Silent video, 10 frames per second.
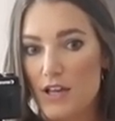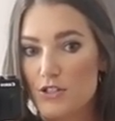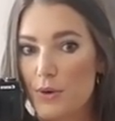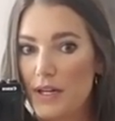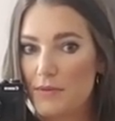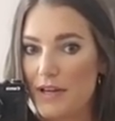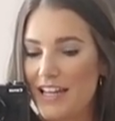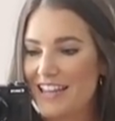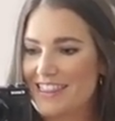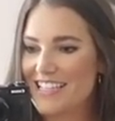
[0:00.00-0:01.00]
So
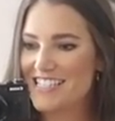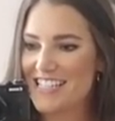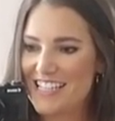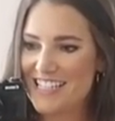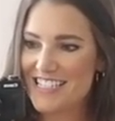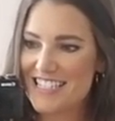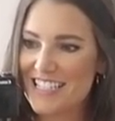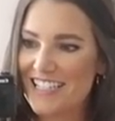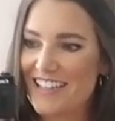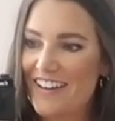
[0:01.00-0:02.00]
anyway, this is
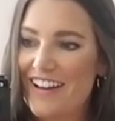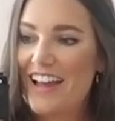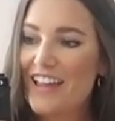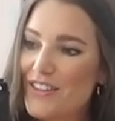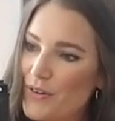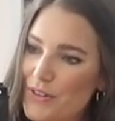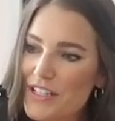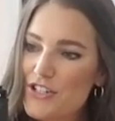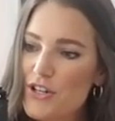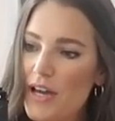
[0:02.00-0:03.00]
the
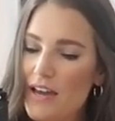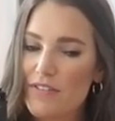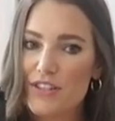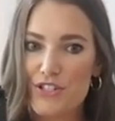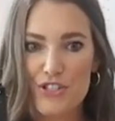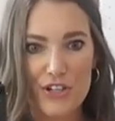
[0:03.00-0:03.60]
only issue I have with this